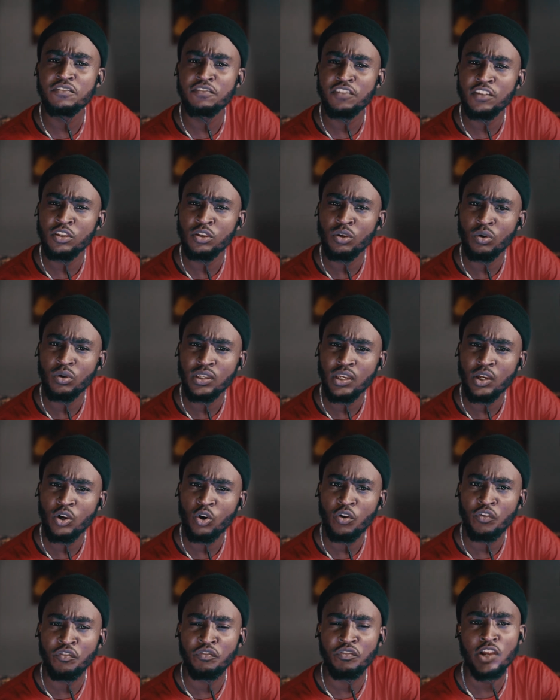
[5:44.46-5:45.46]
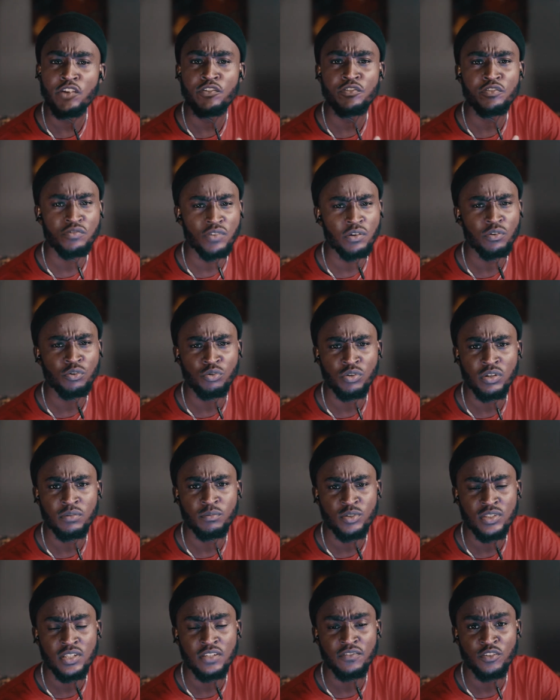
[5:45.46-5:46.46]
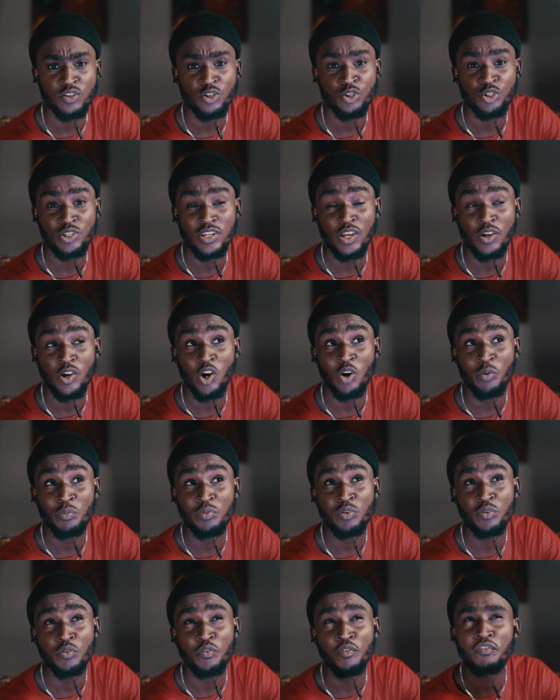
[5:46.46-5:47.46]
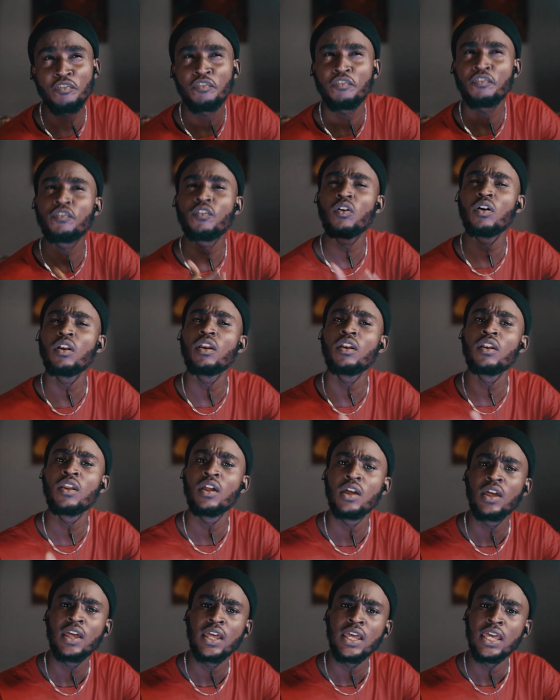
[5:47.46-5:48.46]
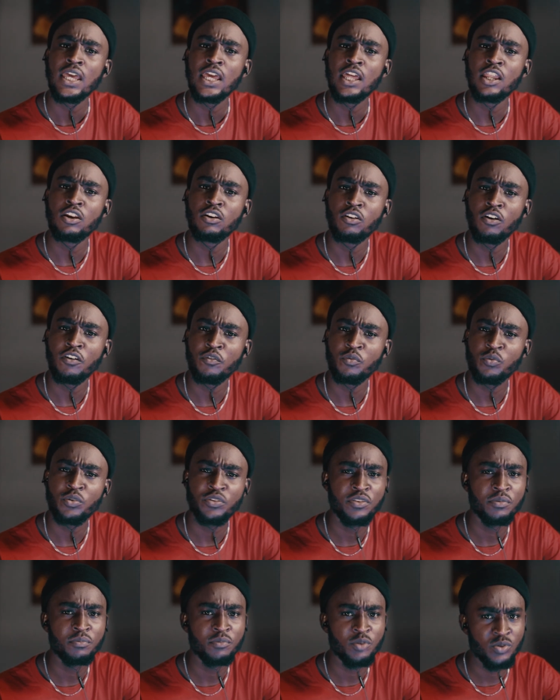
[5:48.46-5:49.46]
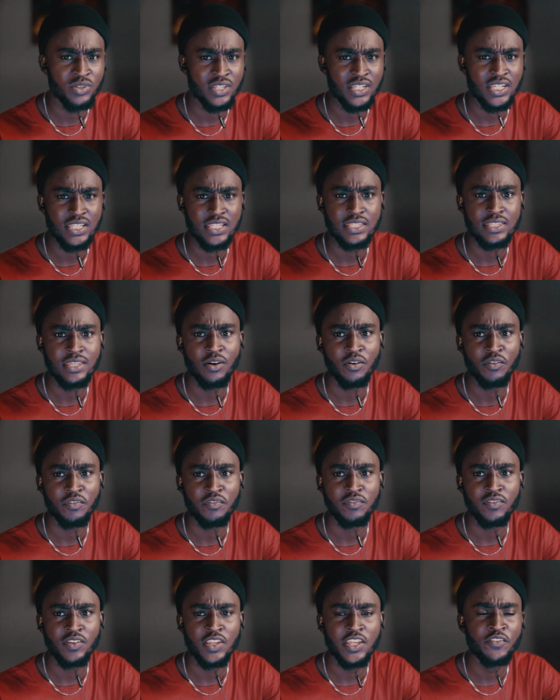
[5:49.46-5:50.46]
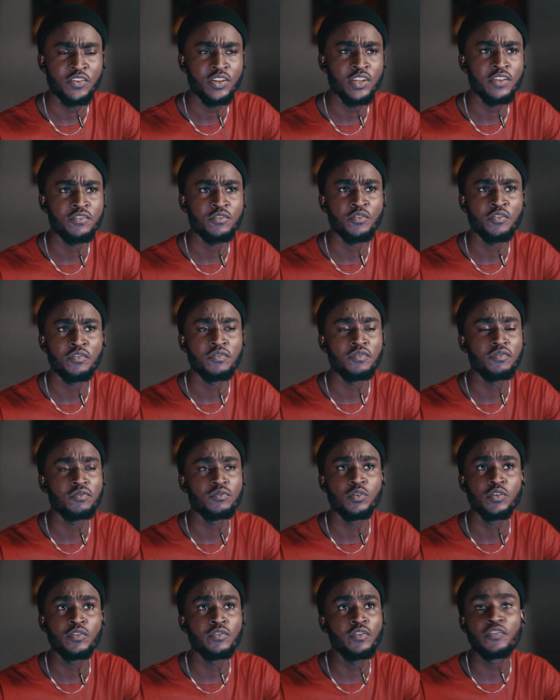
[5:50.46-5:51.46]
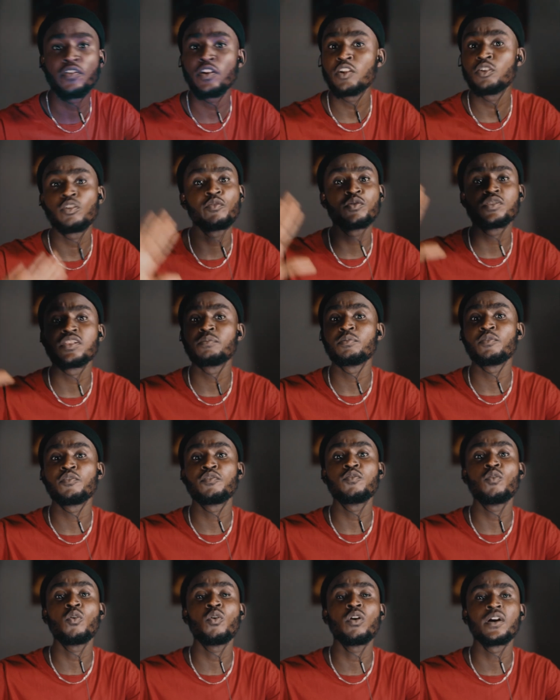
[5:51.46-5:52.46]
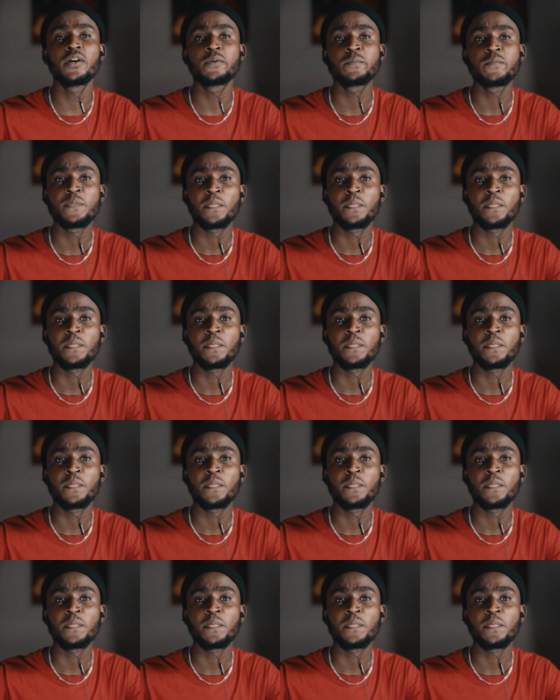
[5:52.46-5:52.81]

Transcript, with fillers: video, yeah, or very, very good music video should help you fall in love with the music itself. Even if you if you fall in love with it before,